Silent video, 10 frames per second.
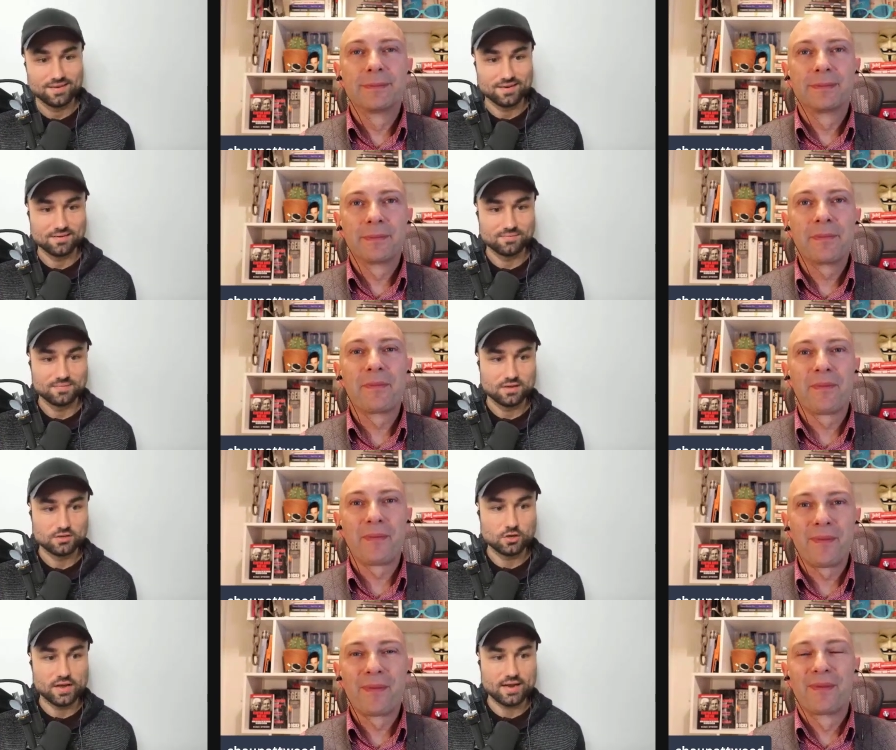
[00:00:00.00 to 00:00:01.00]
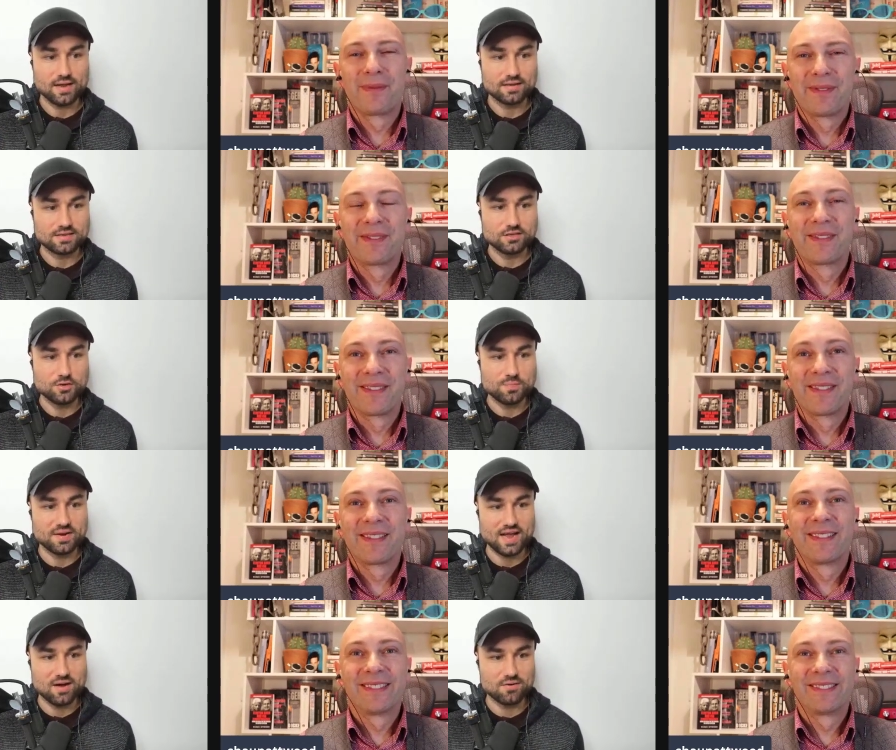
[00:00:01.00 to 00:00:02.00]
Speaker 1: you know, so mm. like since you've been
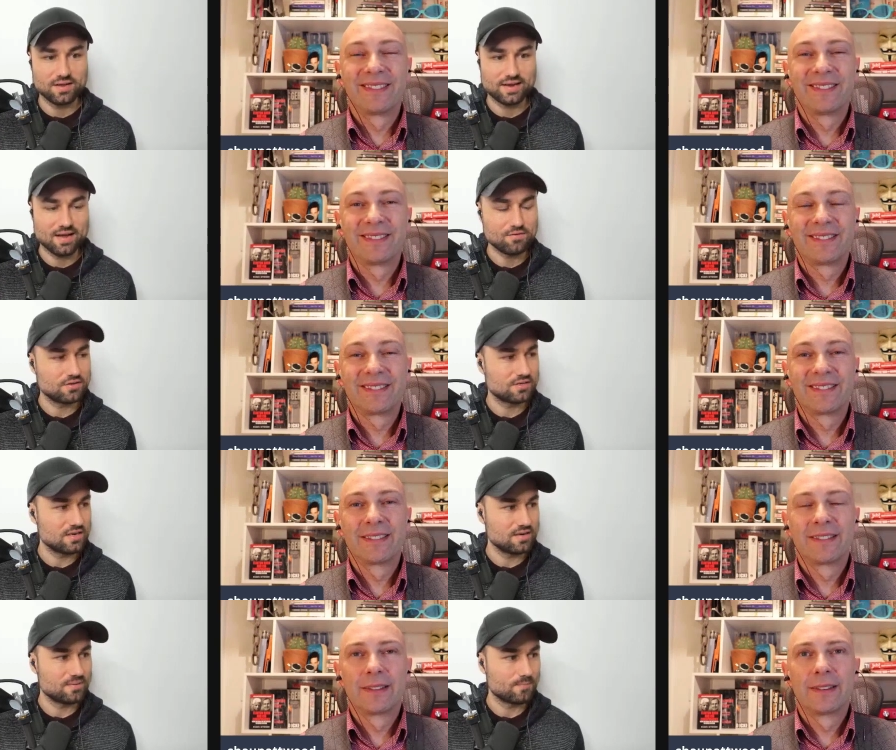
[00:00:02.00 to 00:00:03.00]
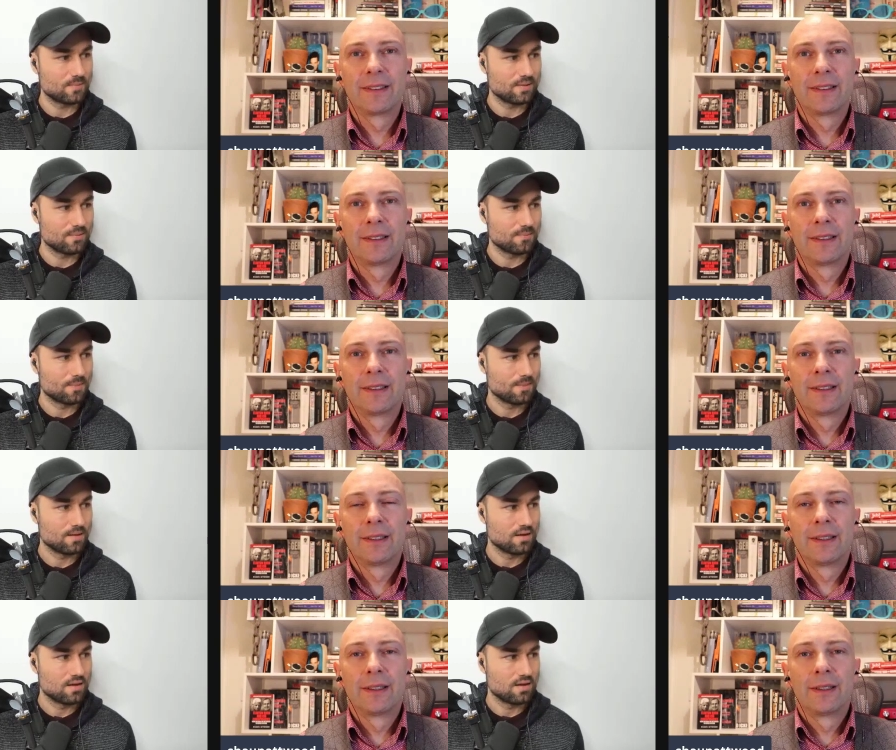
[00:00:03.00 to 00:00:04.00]
out, like have you seen?
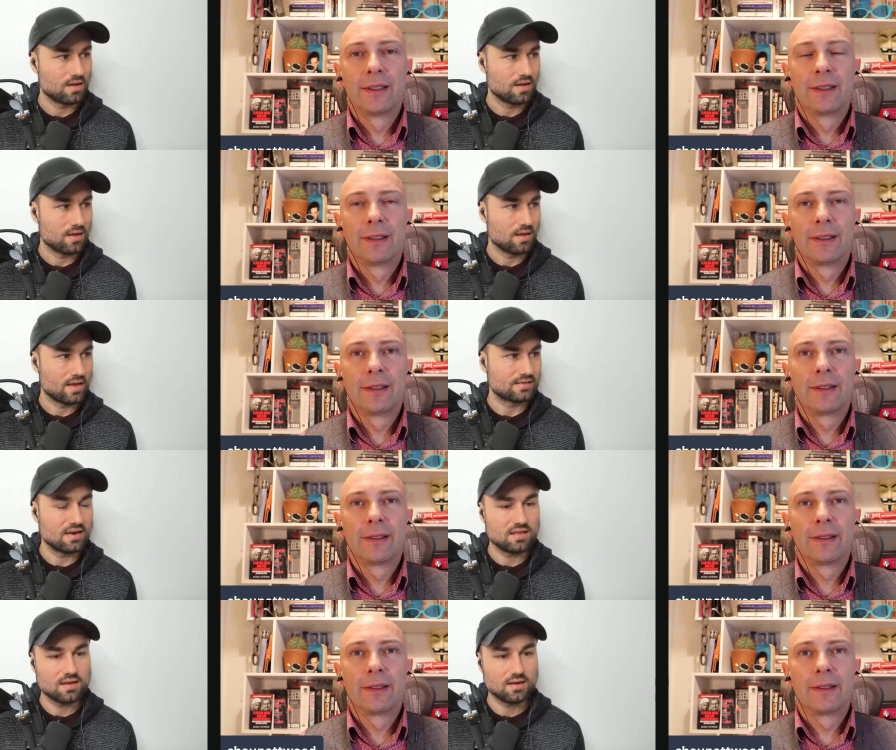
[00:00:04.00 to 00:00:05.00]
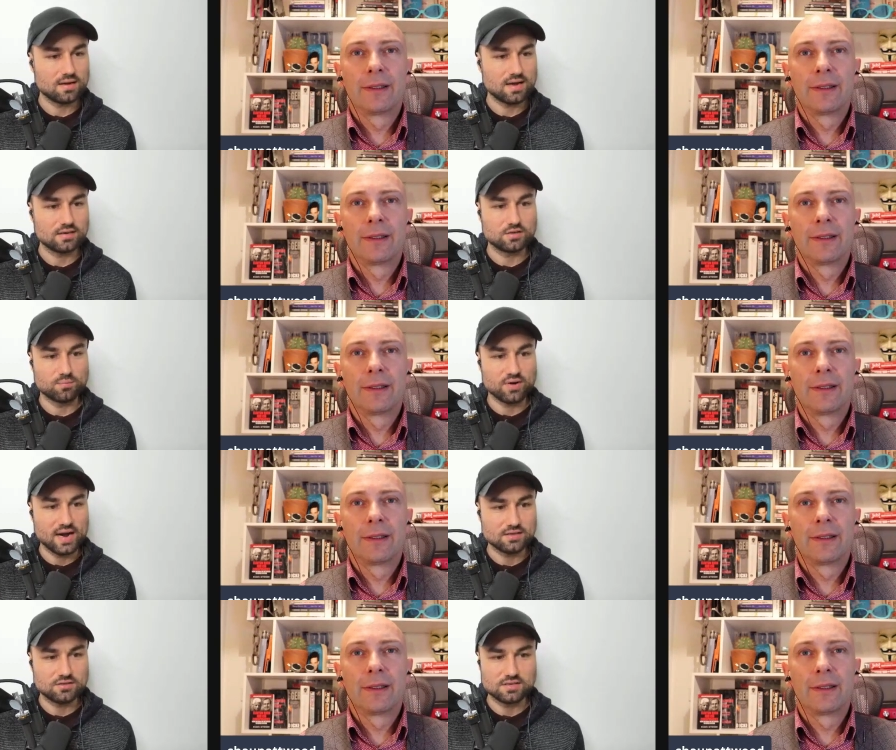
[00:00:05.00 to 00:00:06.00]
Has anything kind of
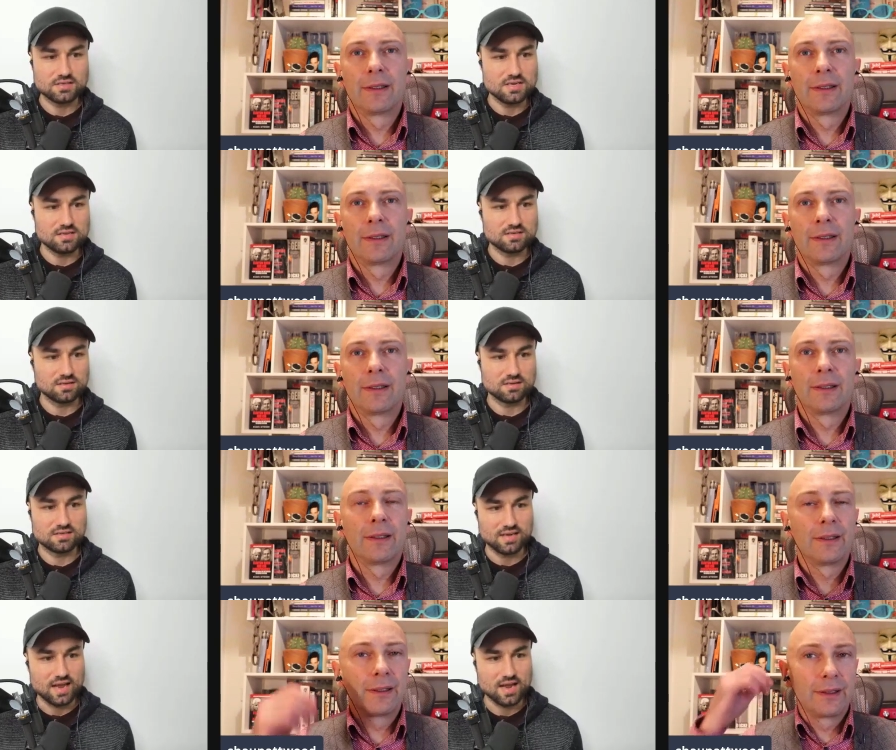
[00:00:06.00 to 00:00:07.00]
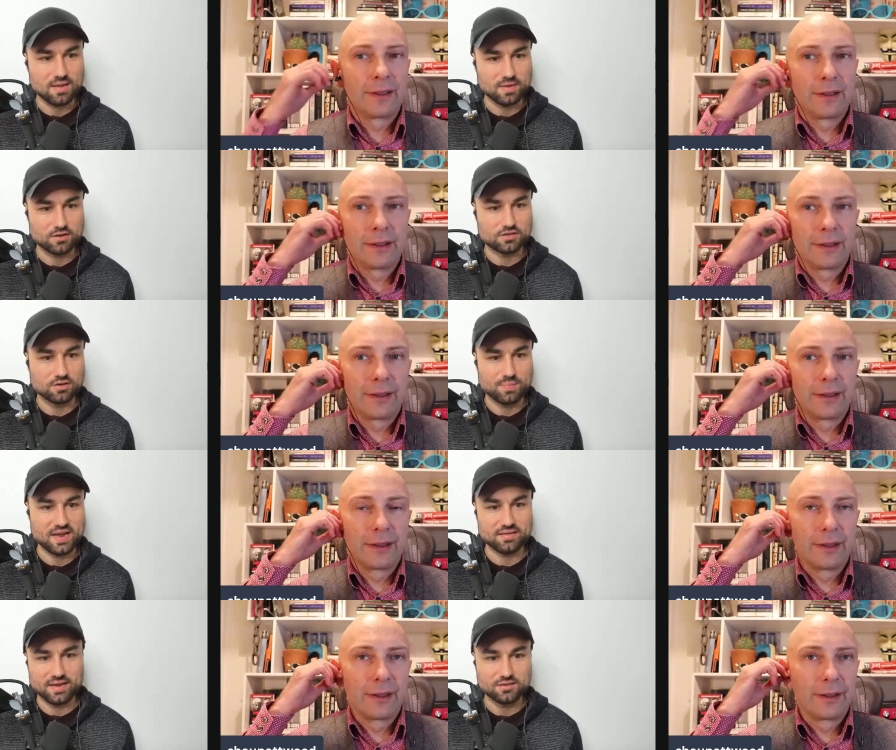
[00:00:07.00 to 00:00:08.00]
surprised you? The scene still the same? Like, do you still pay
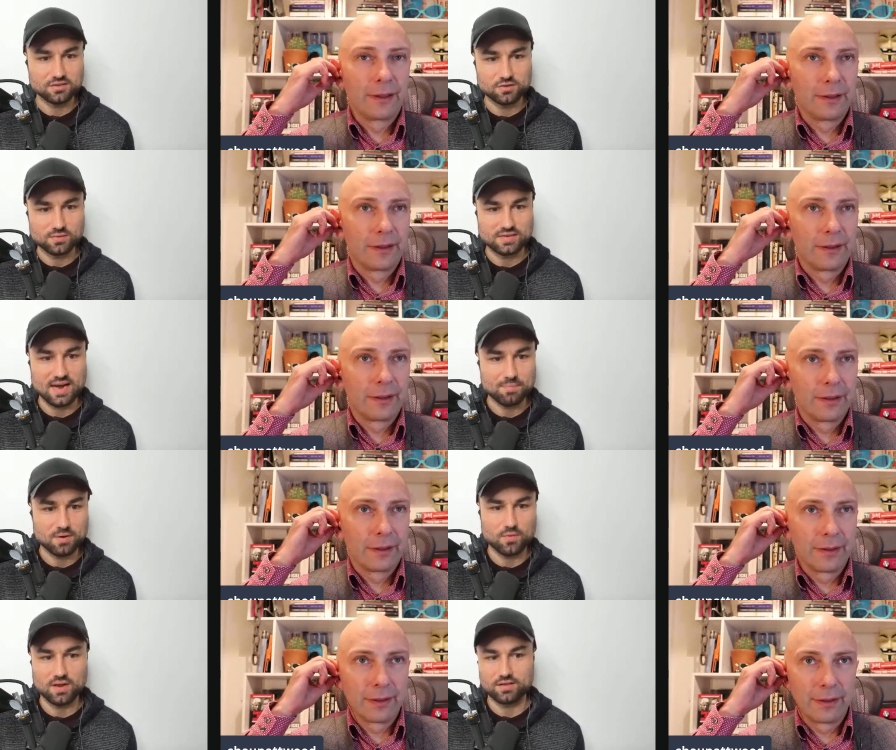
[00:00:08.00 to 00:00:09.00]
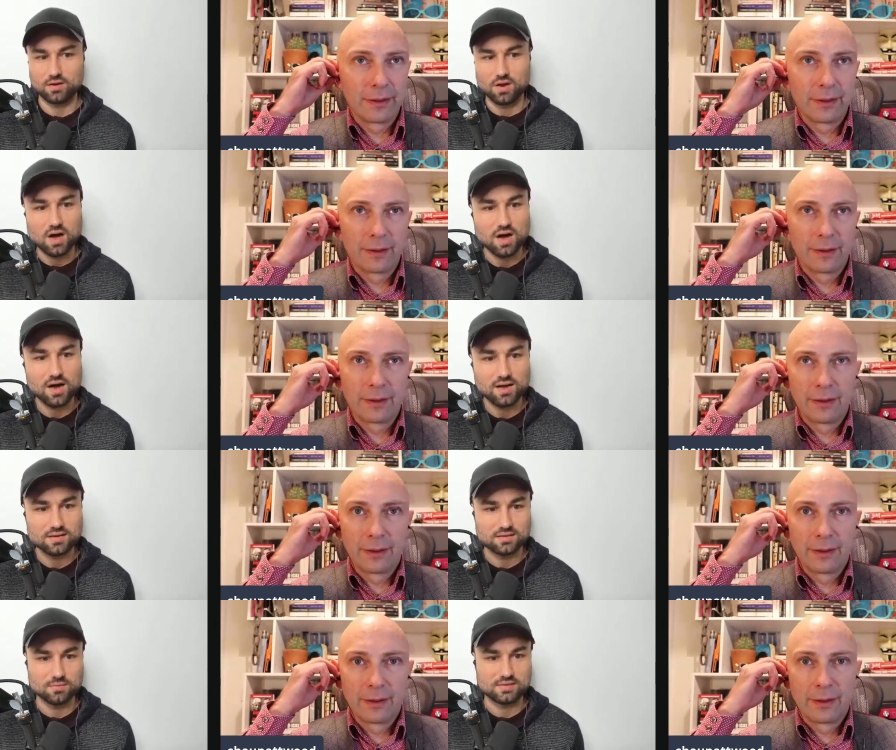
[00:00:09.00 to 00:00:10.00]
attention to what's happening with like the
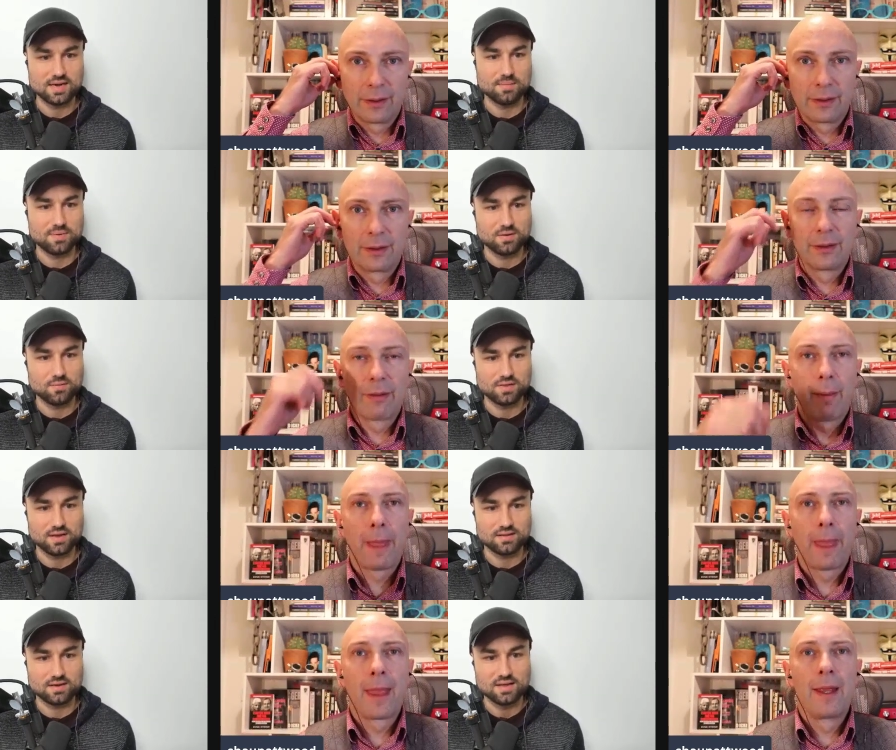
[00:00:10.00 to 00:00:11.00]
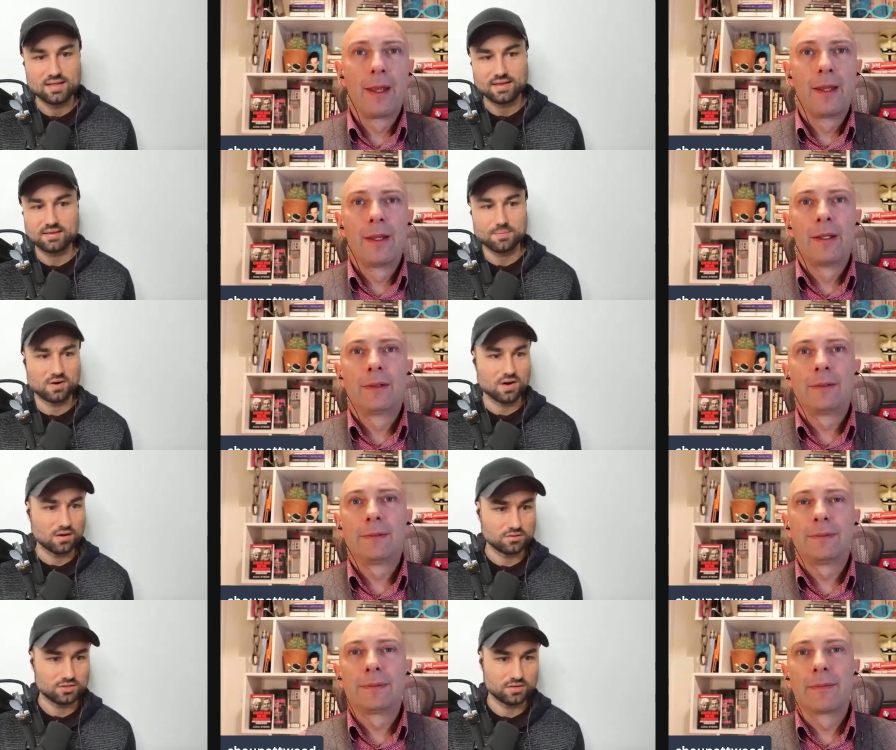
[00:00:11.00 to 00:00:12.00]
laws and what's happening with like the that type of
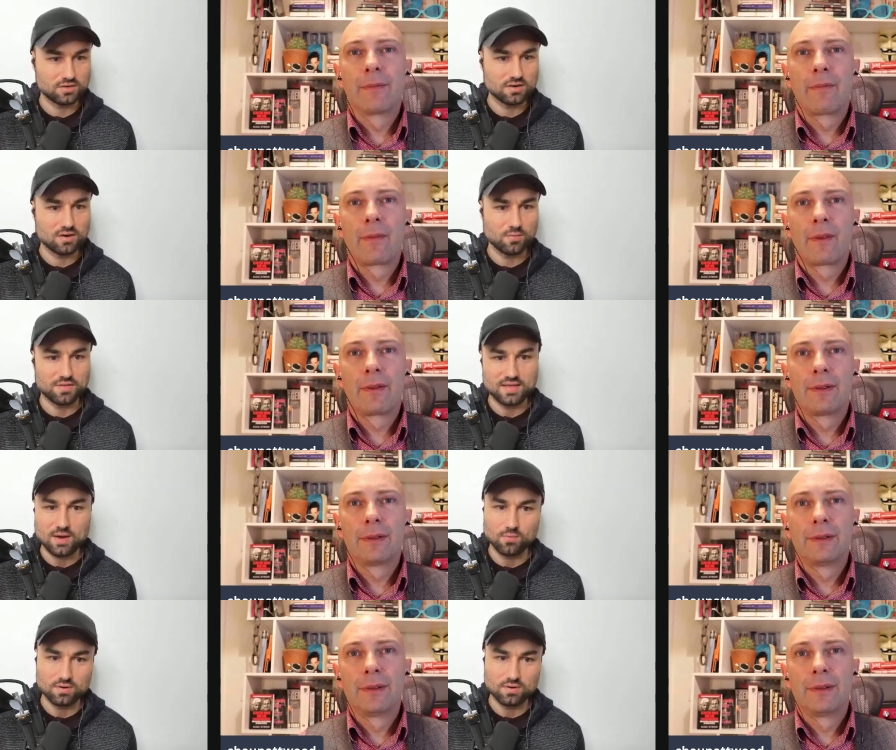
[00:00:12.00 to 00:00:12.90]
culture and within that